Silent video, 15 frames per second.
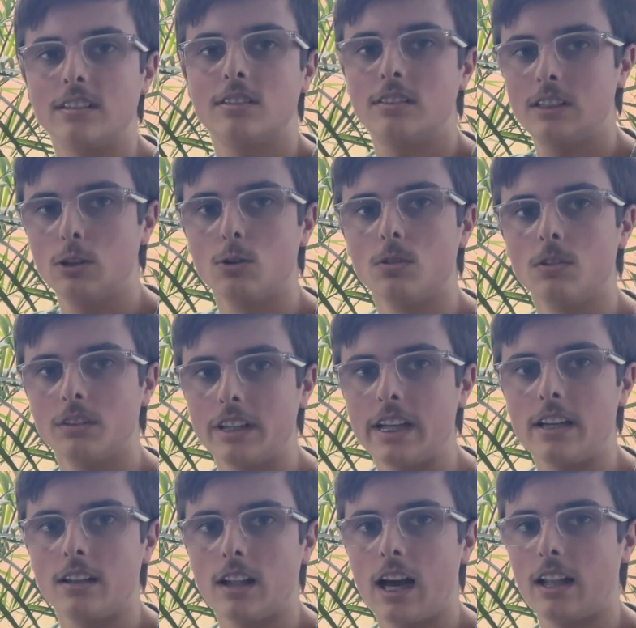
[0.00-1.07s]
still
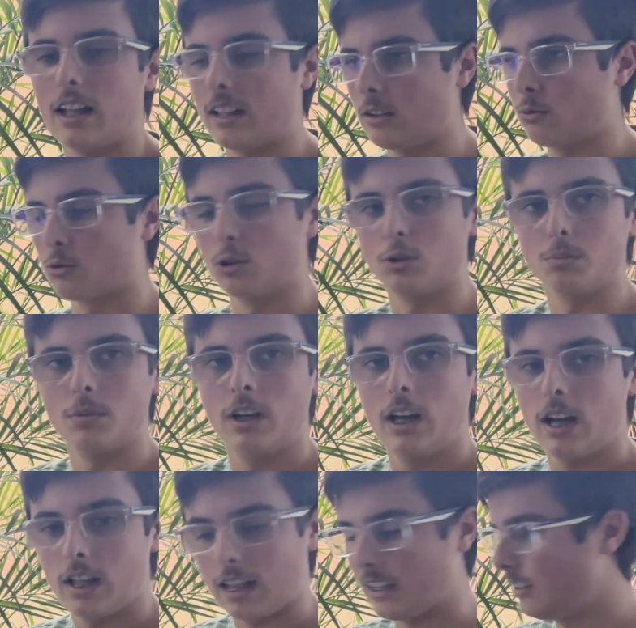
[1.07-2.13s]
need light. Like, this room,
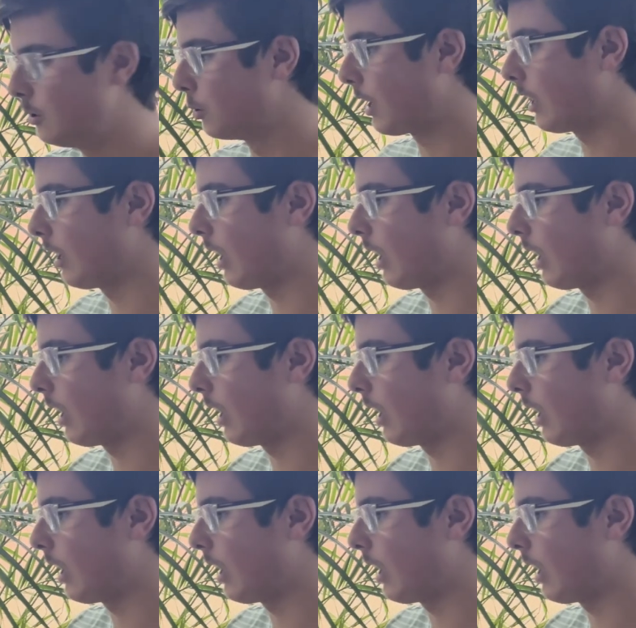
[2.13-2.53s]
they still get